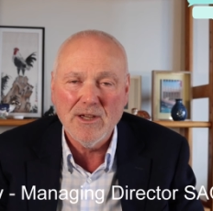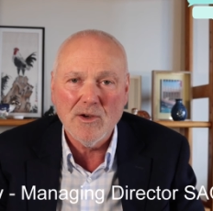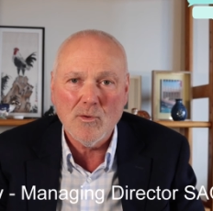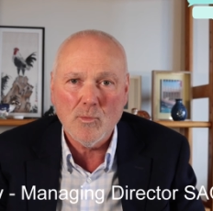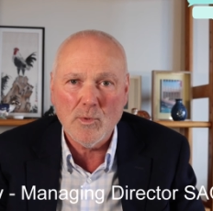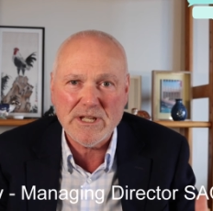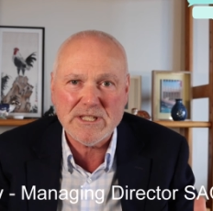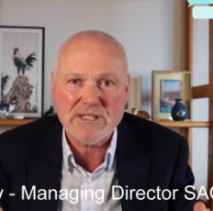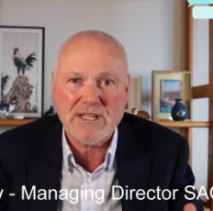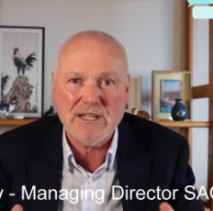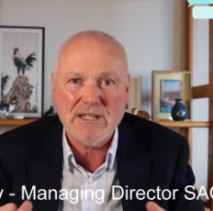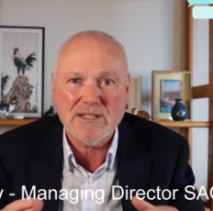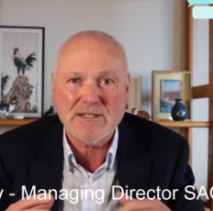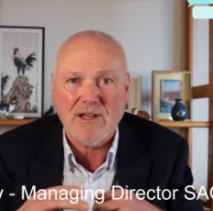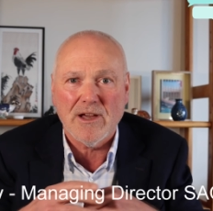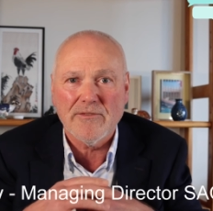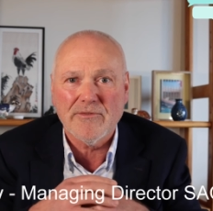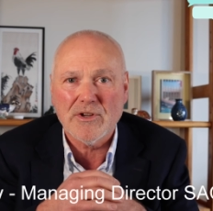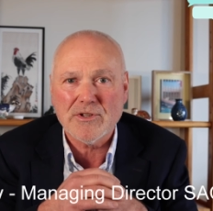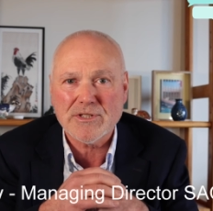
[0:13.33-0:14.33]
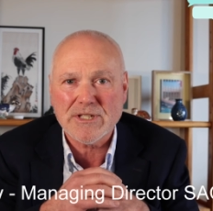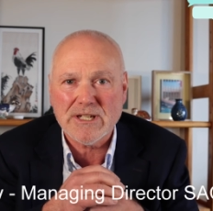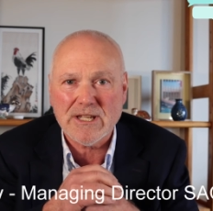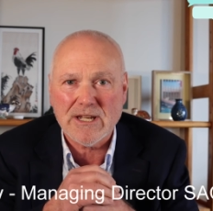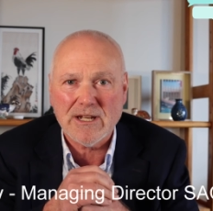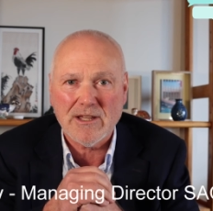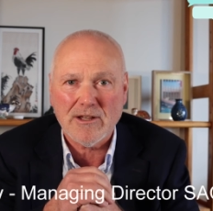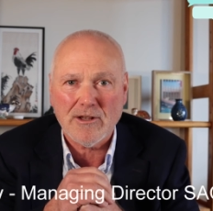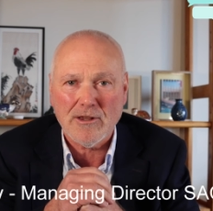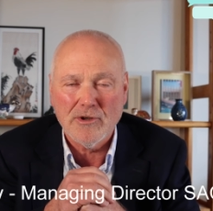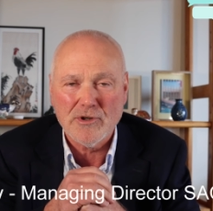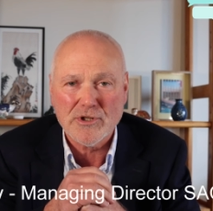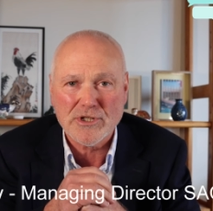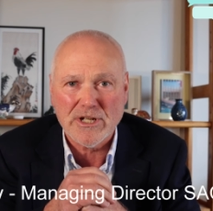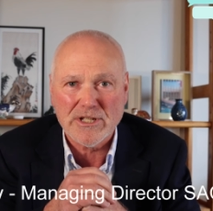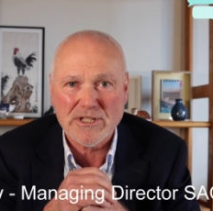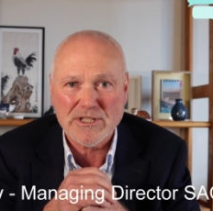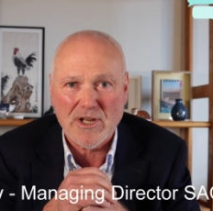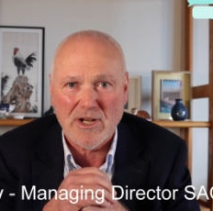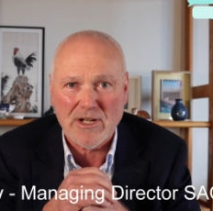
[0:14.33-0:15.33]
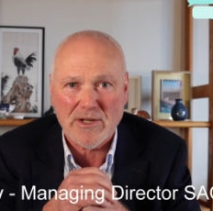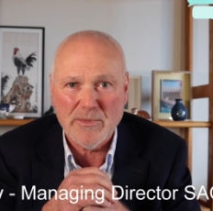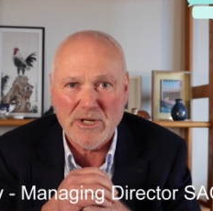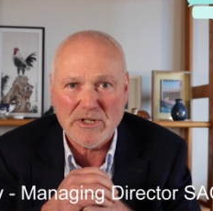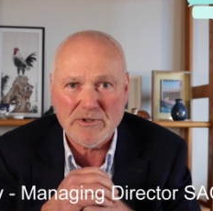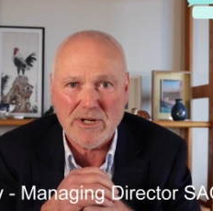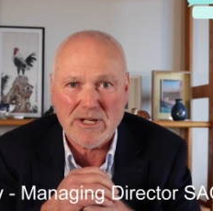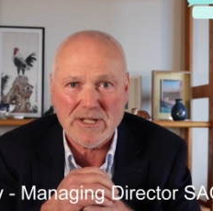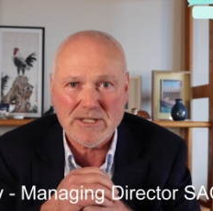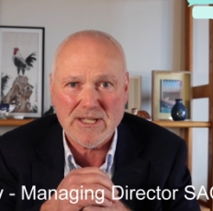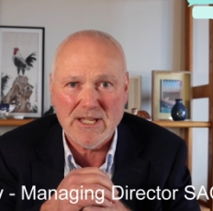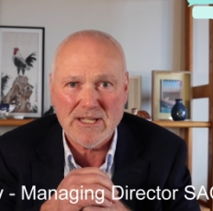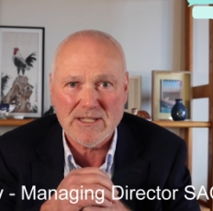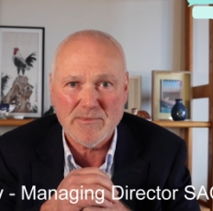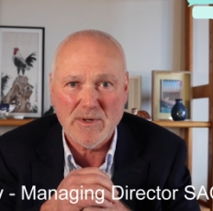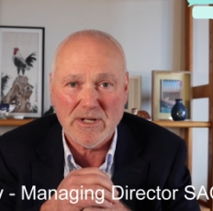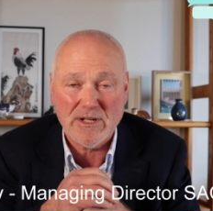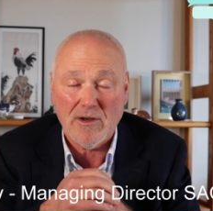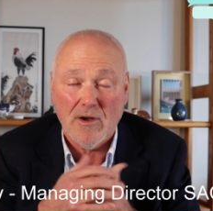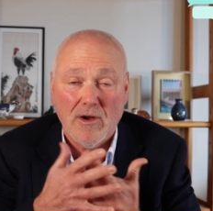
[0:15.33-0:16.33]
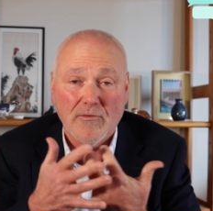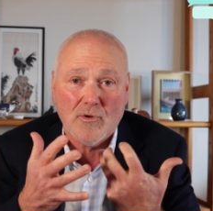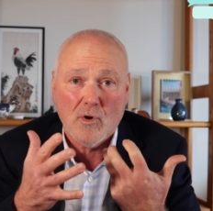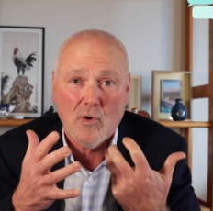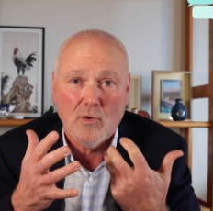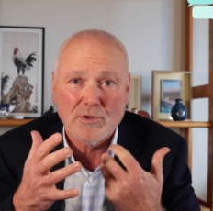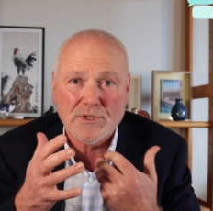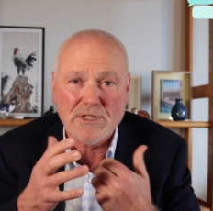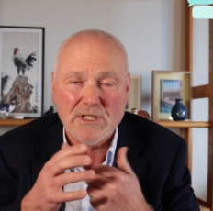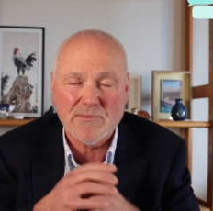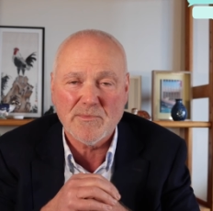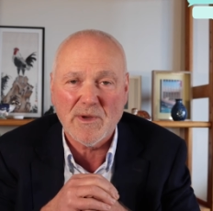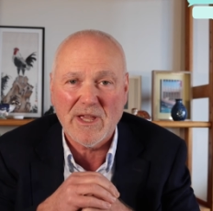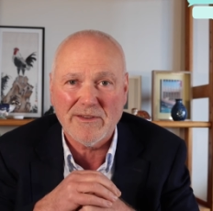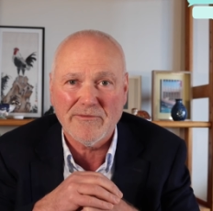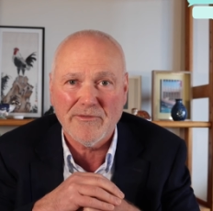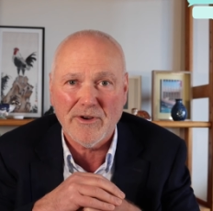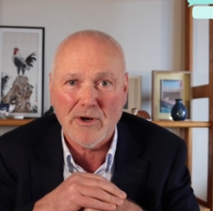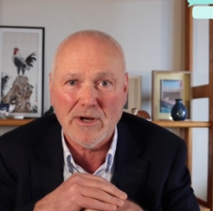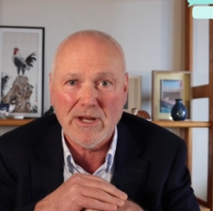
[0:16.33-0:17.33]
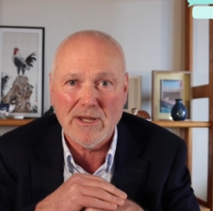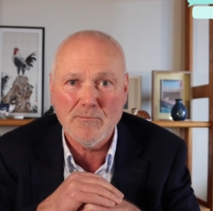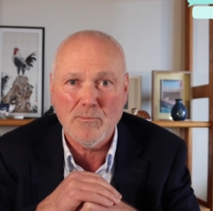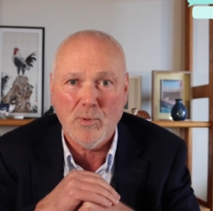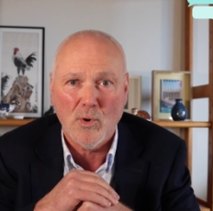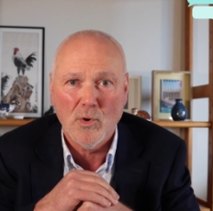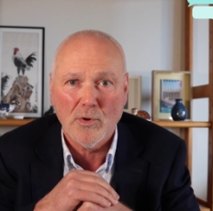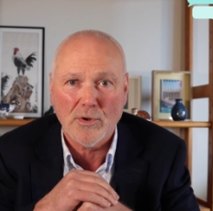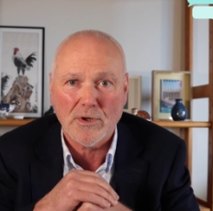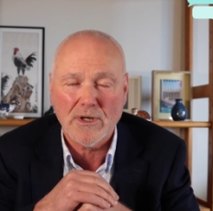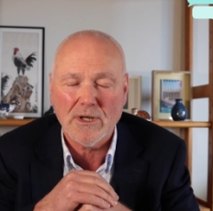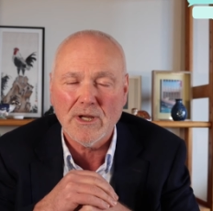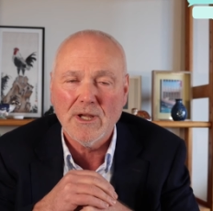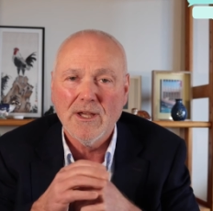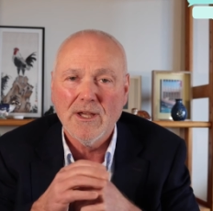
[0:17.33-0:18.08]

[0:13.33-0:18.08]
We see diversity and inclusion in psychometric assessment, of course, as being very important,